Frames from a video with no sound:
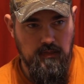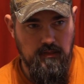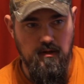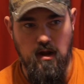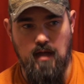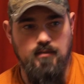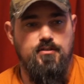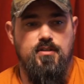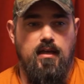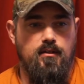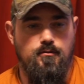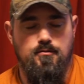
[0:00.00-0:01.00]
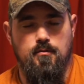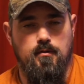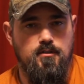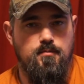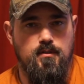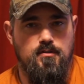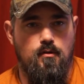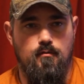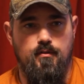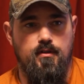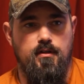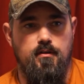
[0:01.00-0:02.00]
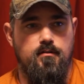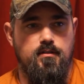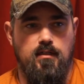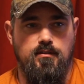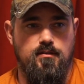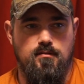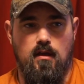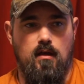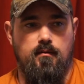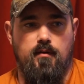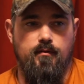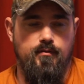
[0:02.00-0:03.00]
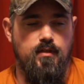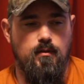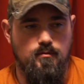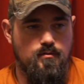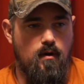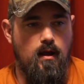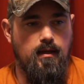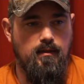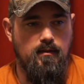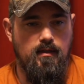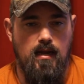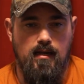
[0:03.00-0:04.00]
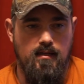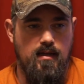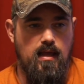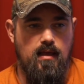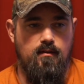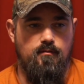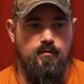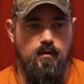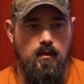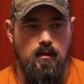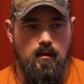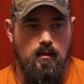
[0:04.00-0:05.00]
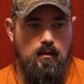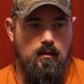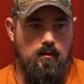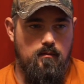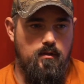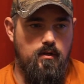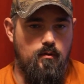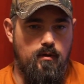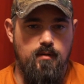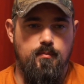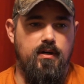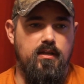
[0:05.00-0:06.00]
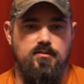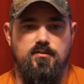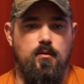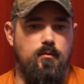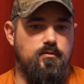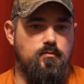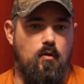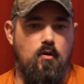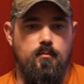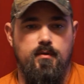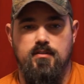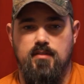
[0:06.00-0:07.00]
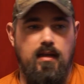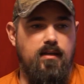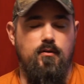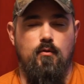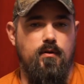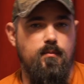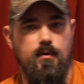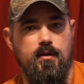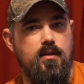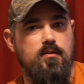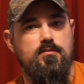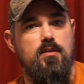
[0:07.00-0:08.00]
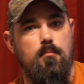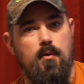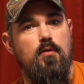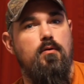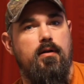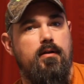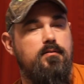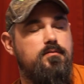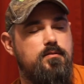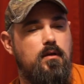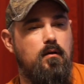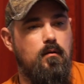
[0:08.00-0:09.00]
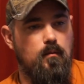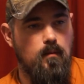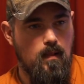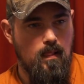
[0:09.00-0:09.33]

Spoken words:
you know, I just got used to it, especially over the years. I just thought everything was right, and I didn't have, you know, anybody else to tell me it was wrong, because I didn't know anybody else that bow hunted. So,